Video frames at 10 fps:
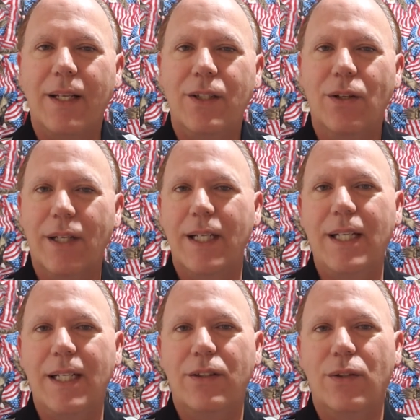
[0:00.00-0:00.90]
you're
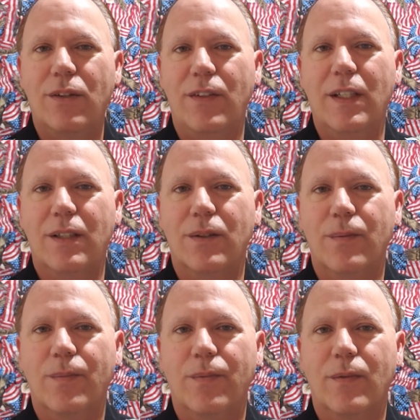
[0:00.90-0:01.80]
getting into a
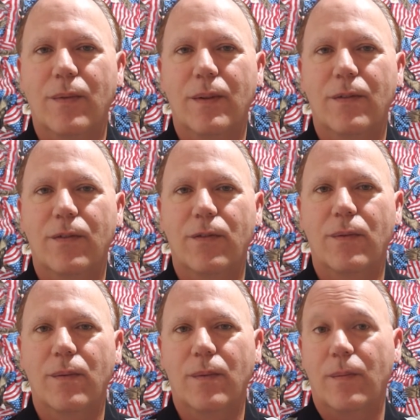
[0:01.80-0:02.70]
vehicle
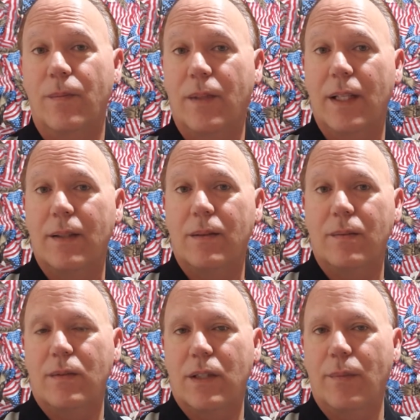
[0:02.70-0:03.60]
that
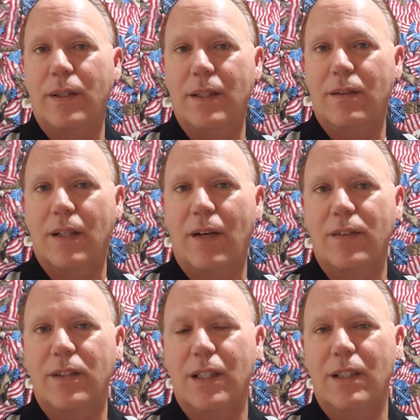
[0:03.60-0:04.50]
somebody's
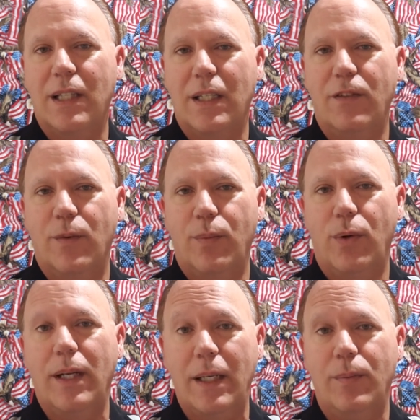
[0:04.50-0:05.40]
obviously going to take you from
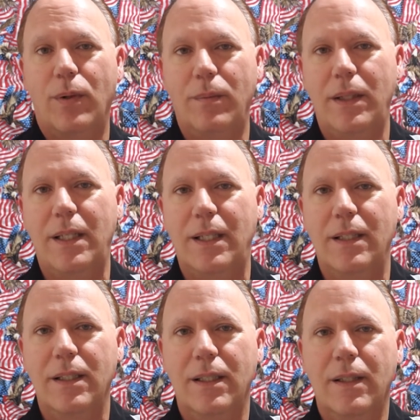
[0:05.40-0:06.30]
point A to point B
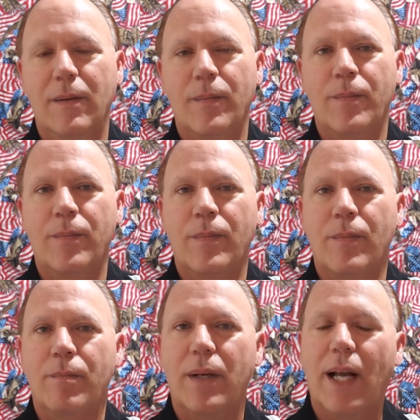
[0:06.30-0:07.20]
in,
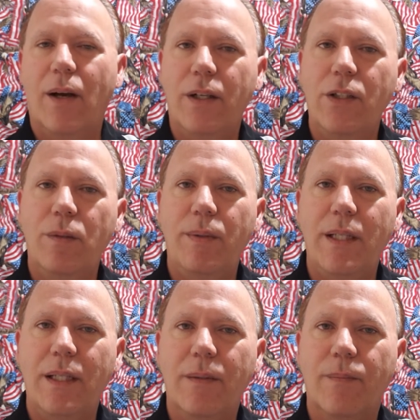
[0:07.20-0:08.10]
but how can you
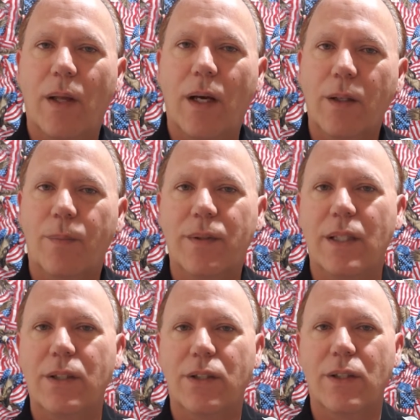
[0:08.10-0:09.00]
be
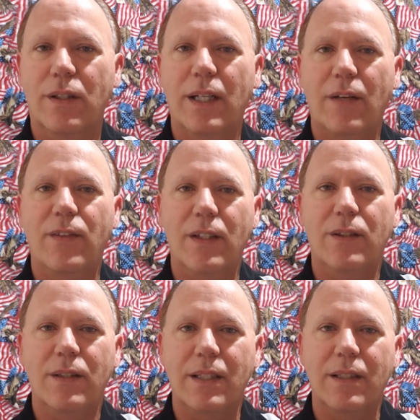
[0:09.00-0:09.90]
100% sure that that
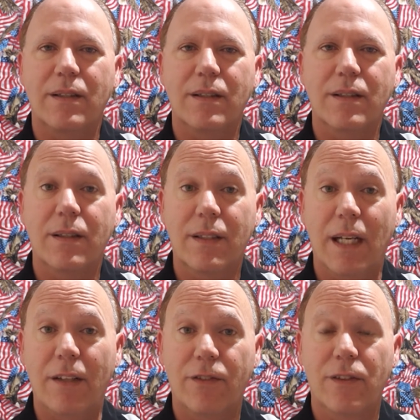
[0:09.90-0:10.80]
vehicle is
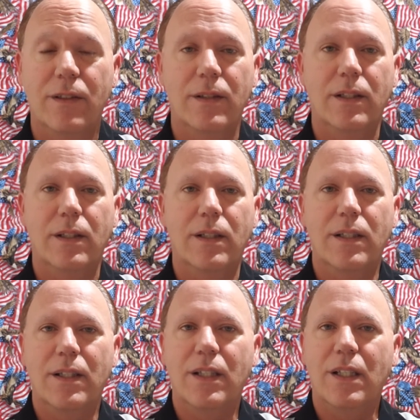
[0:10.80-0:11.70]
safe?
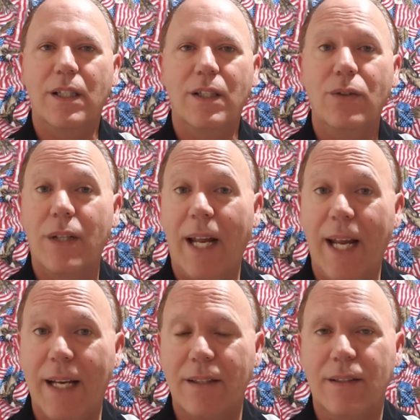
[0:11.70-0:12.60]
You
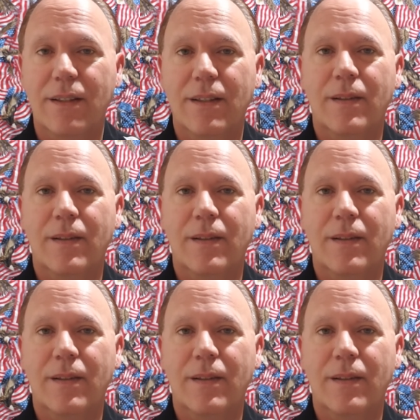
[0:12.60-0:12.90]
can't.